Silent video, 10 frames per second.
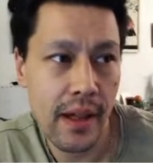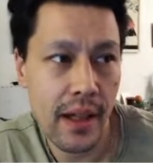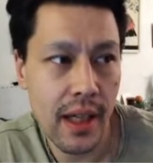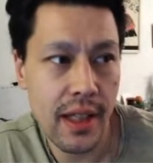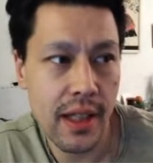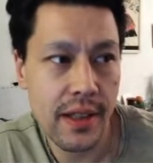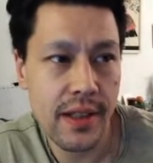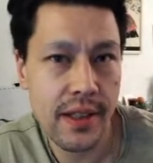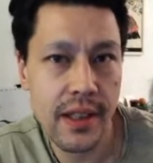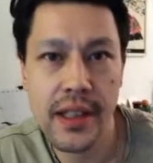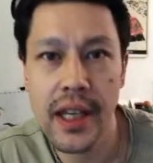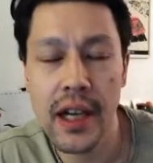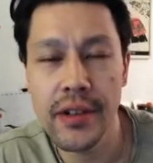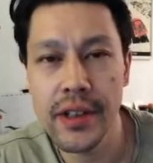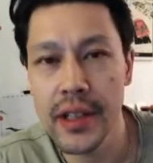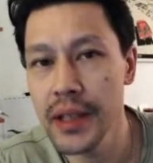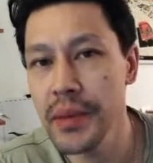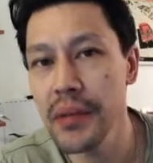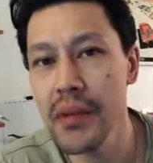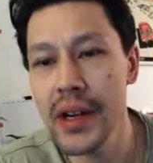kind of see the character in
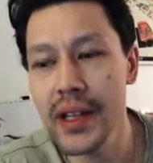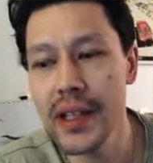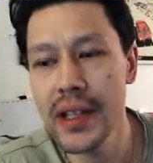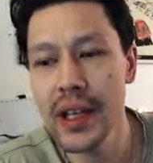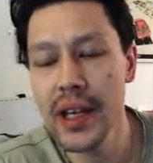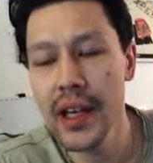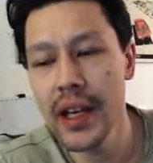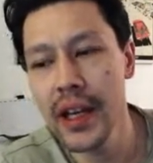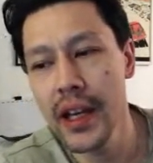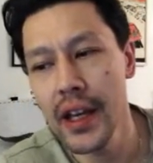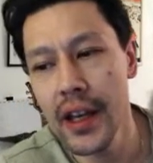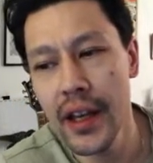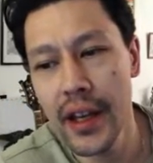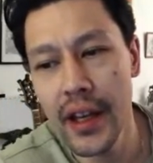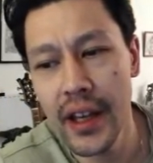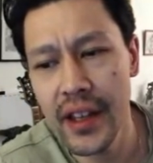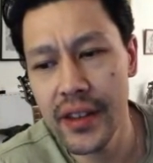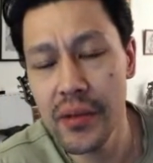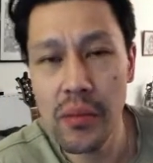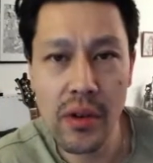my mind, and
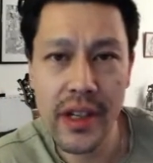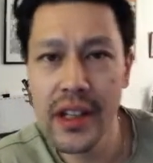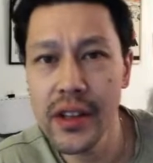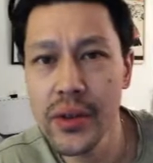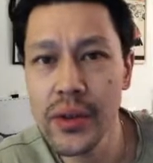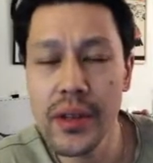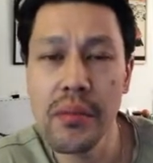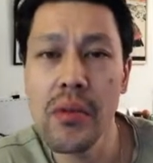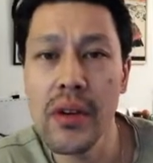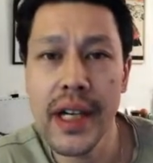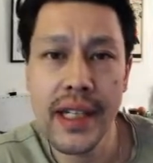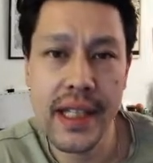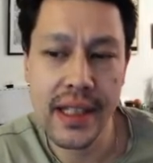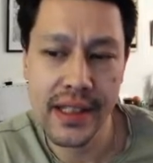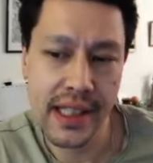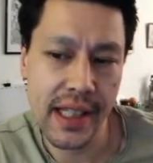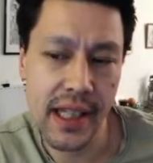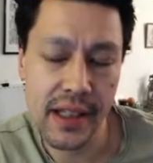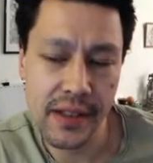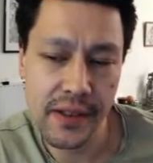the more I look, the more ideas I
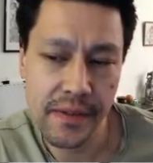get.